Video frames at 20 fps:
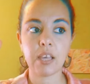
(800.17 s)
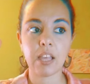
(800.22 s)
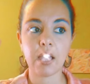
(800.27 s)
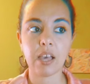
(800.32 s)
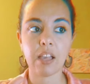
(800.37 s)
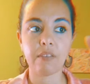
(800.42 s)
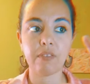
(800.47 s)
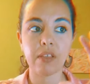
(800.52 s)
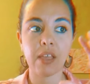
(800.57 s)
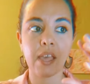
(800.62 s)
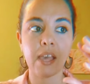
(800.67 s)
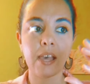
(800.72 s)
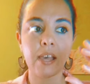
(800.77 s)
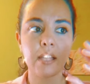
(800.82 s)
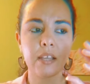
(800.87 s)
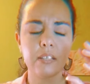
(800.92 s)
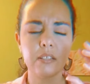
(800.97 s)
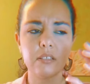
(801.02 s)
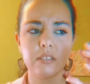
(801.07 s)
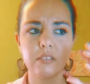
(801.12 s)
have
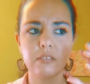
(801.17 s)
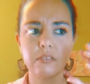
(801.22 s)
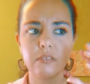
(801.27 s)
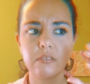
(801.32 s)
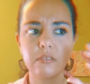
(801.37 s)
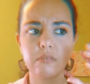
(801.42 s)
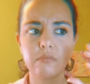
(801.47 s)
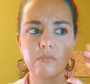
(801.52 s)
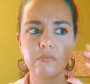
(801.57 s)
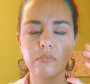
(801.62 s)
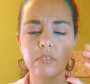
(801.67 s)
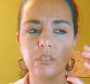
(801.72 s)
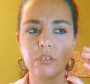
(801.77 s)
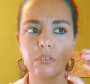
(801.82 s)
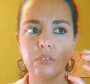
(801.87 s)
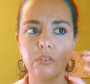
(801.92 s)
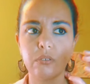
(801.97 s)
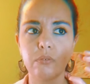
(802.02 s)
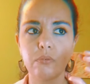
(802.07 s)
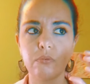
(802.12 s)
had, you
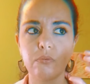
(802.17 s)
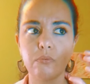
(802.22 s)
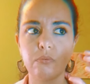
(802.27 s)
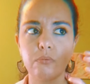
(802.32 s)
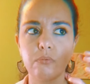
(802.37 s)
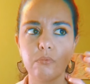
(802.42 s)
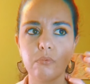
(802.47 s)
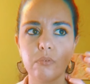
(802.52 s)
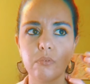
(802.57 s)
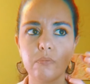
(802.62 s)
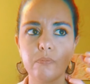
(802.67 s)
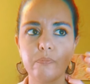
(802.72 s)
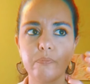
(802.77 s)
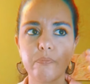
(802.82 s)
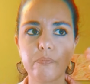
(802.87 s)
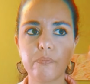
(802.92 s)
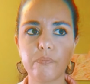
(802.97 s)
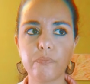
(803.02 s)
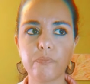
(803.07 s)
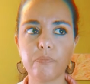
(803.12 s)
know,
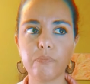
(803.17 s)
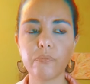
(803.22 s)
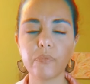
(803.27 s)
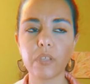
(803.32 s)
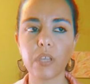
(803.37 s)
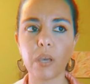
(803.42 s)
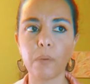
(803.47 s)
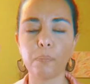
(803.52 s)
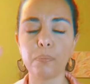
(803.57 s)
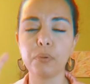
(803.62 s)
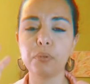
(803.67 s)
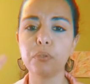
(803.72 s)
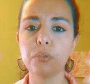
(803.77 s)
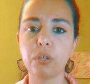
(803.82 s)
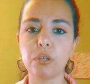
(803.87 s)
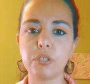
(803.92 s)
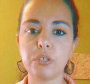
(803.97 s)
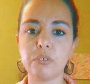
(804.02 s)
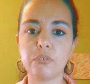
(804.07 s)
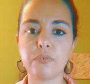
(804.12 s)
a pull
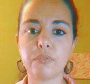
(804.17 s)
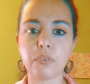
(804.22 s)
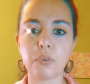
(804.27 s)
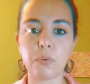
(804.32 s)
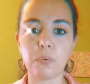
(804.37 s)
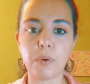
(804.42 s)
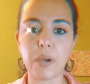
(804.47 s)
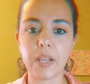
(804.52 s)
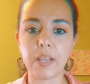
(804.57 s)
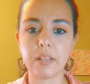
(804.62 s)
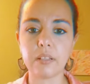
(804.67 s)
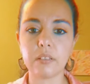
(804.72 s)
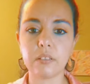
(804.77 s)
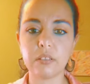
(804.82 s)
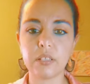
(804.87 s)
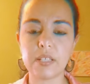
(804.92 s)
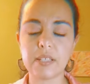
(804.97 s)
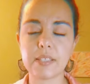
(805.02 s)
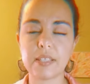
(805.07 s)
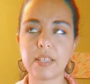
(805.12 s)
on you for a while.
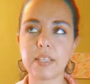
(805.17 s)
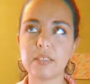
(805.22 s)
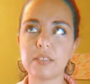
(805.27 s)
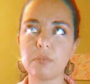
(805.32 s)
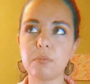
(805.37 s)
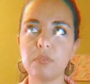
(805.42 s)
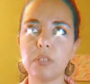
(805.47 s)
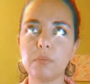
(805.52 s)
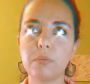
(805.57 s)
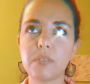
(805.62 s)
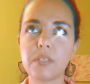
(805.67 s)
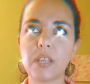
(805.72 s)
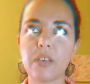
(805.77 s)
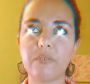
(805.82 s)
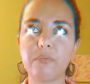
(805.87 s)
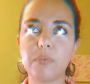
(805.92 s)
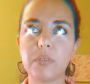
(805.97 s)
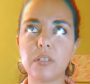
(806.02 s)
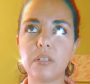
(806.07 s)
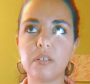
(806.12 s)
It's like some Libras
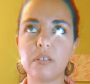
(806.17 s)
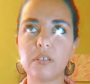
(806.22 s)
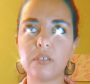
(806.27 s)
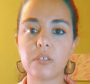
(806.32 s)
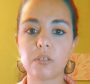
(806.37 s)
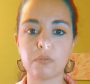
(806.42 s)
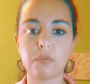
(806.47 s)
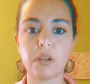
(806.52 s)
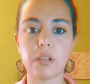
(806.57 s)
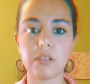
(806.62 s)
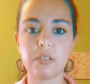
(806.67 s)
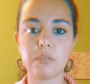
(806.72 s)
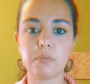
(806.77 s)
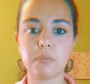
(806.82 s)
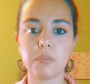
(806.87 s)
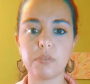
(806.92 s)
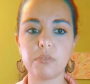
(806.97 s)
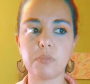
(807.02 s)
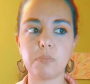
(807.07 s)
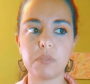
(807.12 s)
have been in this
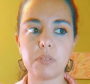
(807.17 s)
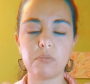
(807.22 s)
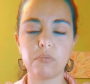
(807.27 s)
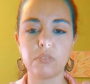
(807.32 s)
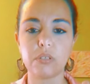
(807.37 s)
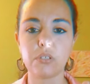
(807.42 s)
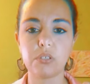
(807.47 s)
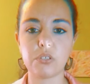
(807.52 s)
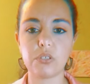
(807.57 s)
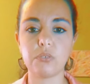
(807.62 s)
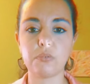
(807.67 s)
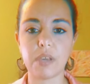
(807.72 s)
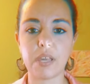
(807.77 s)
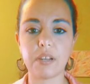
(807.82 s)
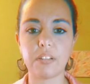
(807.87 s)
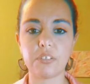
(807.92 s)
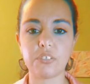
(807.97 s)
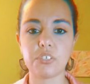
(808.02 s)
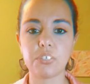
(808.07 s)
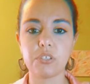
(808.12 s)
crossroads between these two
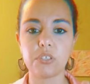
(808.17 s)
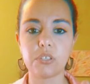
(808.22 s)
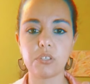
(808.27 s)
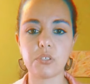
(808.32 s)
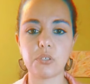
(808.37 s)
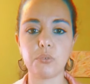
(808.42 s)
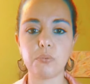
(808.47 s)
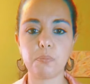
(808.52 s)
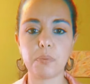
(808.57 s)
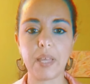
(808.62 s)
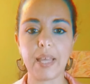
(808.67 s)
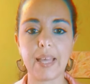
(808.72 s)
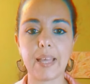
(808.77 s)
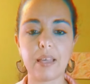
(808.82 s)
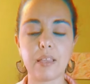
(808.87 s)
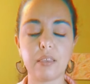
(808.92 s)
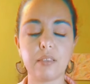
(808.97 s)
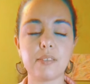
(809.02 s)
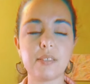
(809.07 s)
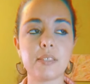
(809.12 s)
energies, these two
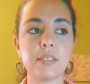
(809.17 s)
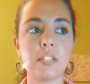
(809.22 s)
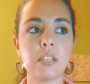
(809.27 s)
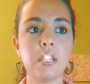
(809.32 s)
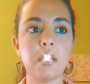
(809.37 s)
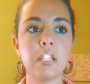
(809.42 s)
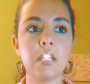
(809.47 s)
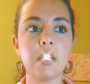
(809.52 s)
paths